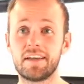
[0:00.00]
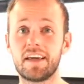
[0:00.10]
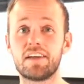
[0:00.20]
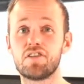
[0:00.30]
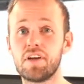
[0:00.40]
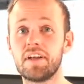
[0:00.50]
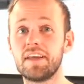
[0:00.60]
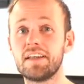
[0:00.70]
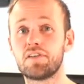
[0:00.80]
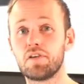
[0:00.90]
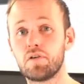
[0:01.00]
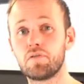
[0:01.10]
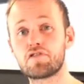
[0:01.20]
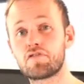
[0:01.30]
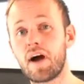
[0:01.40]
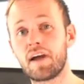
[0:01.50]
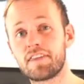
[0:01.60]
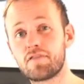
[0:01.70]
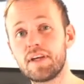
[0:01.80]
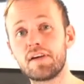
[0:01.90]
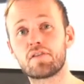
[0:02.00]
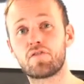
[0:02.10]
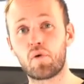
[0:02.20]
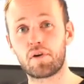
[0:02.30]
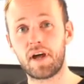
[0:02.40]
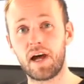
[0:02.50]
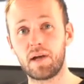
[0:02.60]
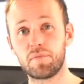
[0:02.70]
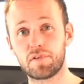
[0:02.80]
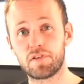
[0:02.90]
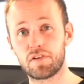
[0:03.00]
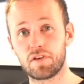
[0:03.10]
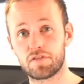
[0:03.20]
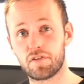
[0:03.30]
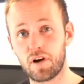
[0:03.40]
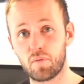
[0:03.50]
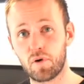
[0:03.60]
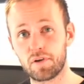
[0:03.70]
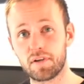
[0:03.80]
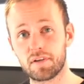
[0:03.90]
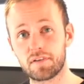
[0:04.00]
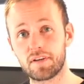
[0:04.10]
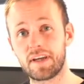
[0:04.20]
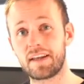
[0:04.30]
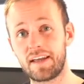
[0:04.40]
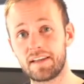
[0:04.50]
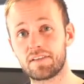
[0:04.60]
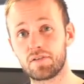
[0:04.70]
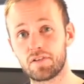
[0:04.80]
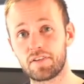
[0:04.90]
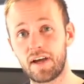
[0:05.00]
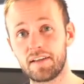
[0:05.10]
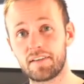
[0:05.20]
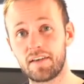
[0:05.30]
They shouldn't need to try 3 or 4 times to search for a word to get a hit on your site.